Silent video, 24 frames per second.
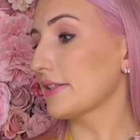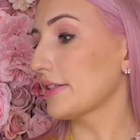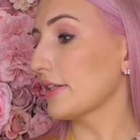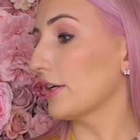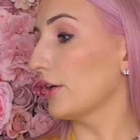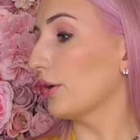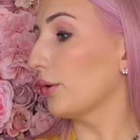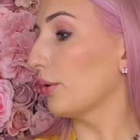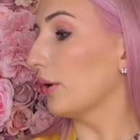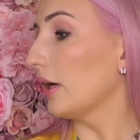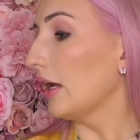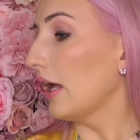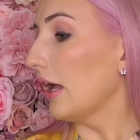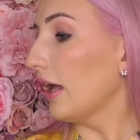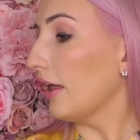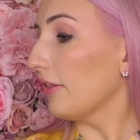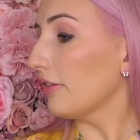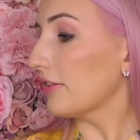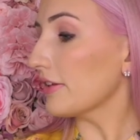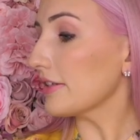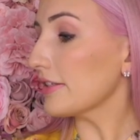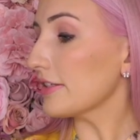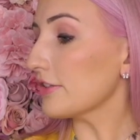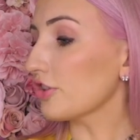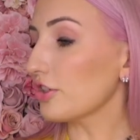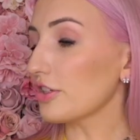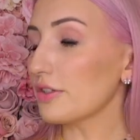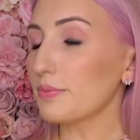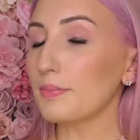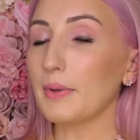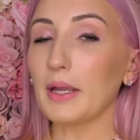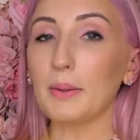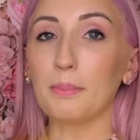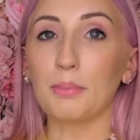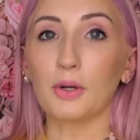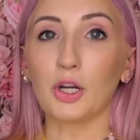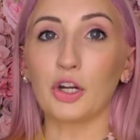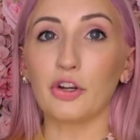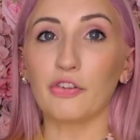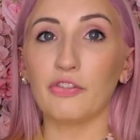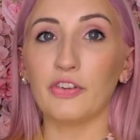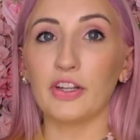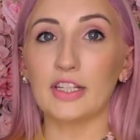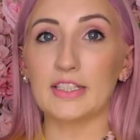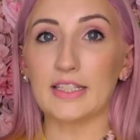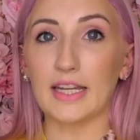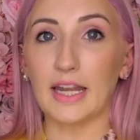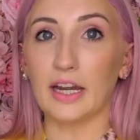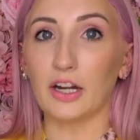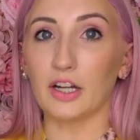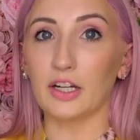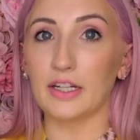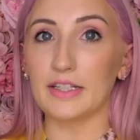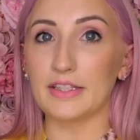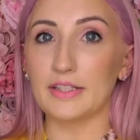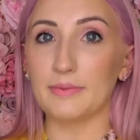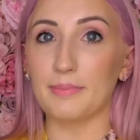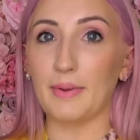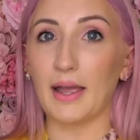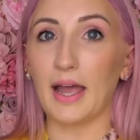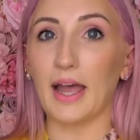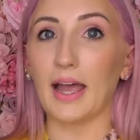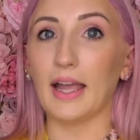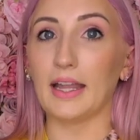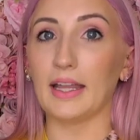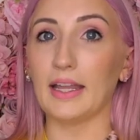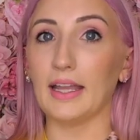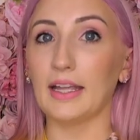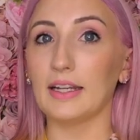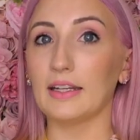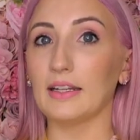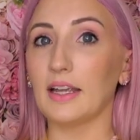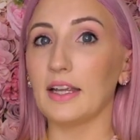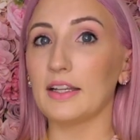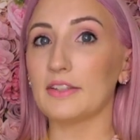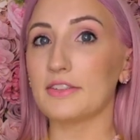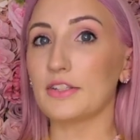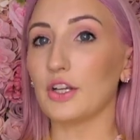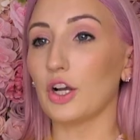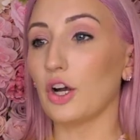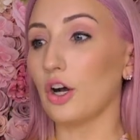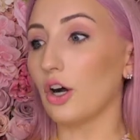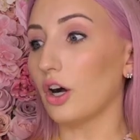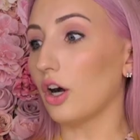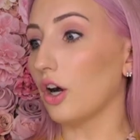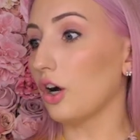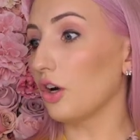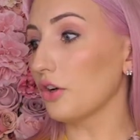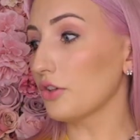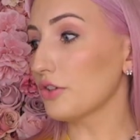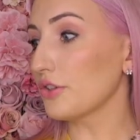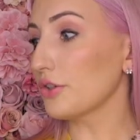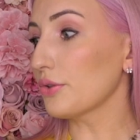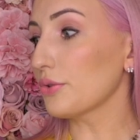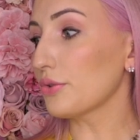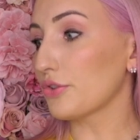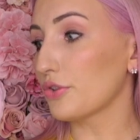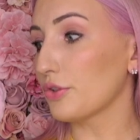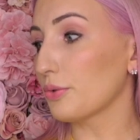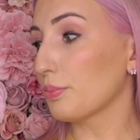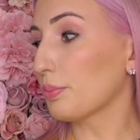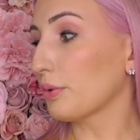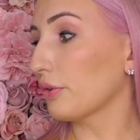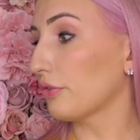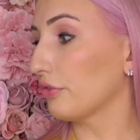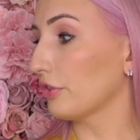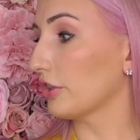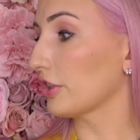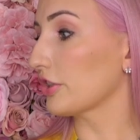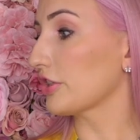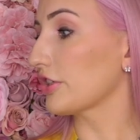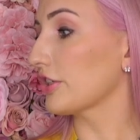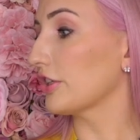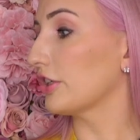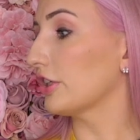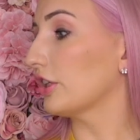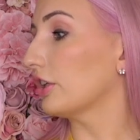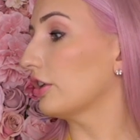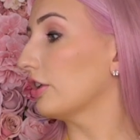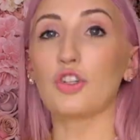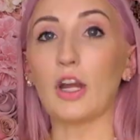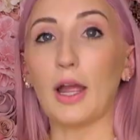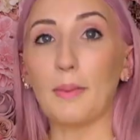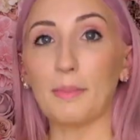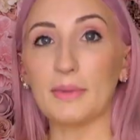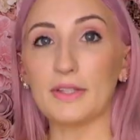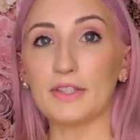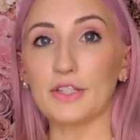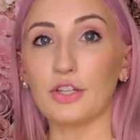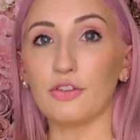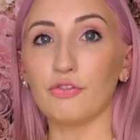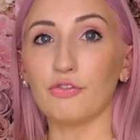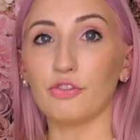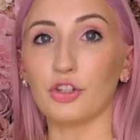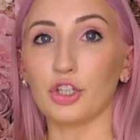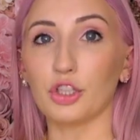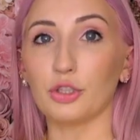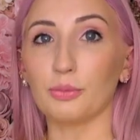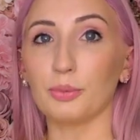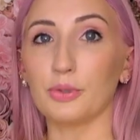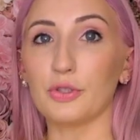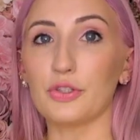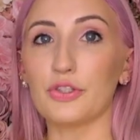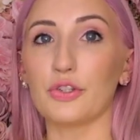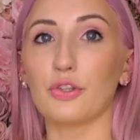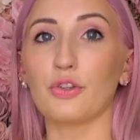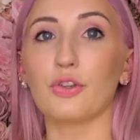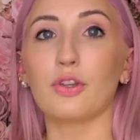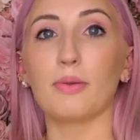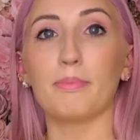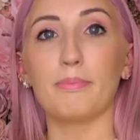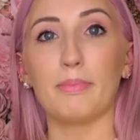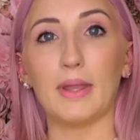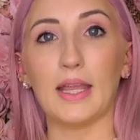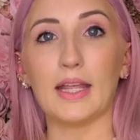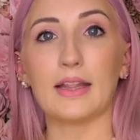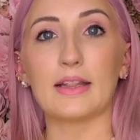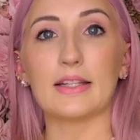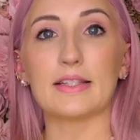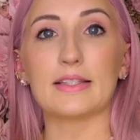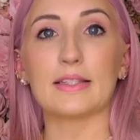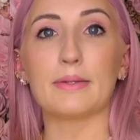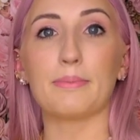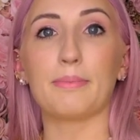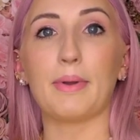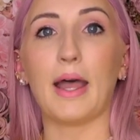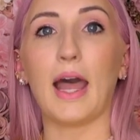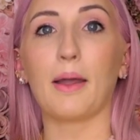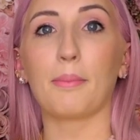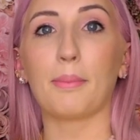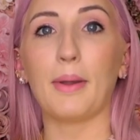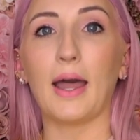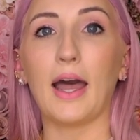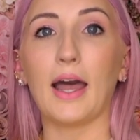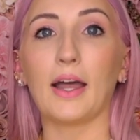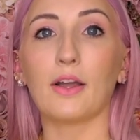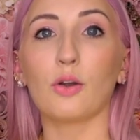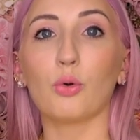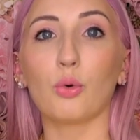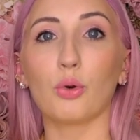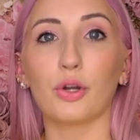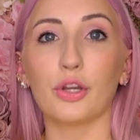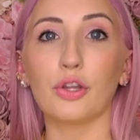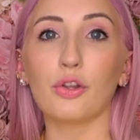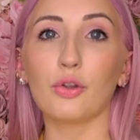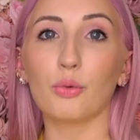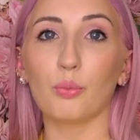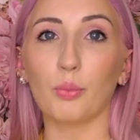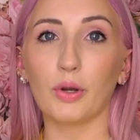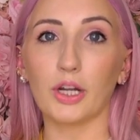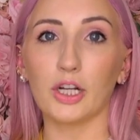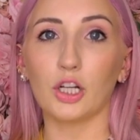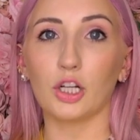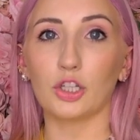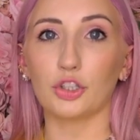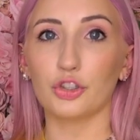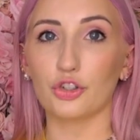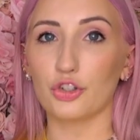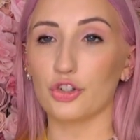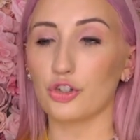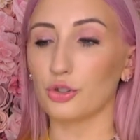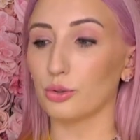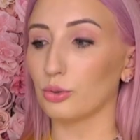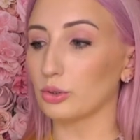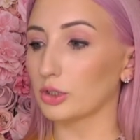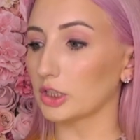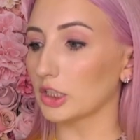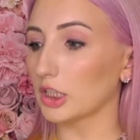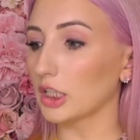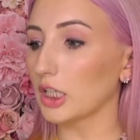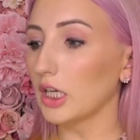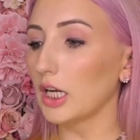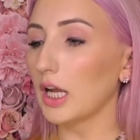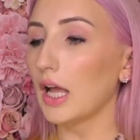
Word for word: So this is just my perfect errands bag and it's also super versatile. Strap is convertible so you can make this a backpack or you can wear it on your shoulder.